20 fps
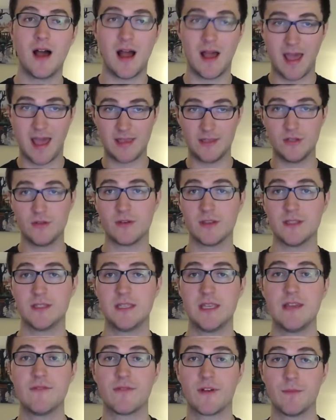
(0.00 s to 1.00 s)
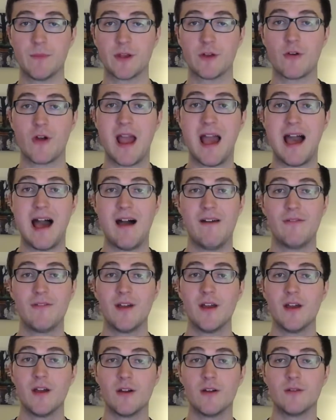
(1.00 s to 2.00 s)
as you can see from the graph,
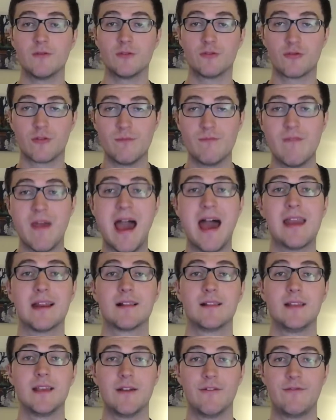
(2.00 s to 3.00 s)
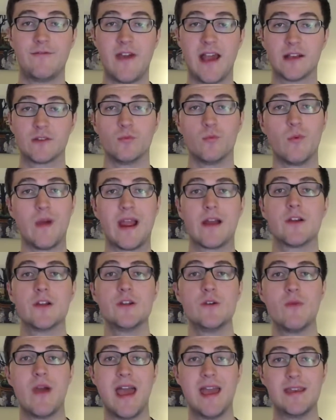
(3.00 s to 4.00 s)
dramatically affect where
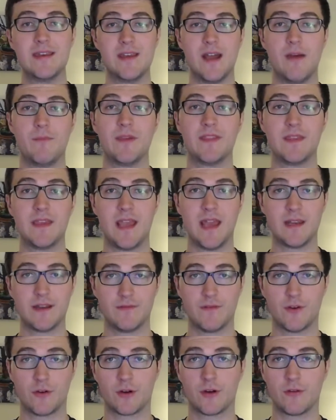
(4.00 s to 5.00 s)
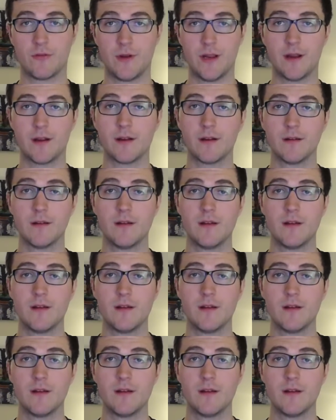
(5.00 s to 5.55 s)
you end up at the end of your career.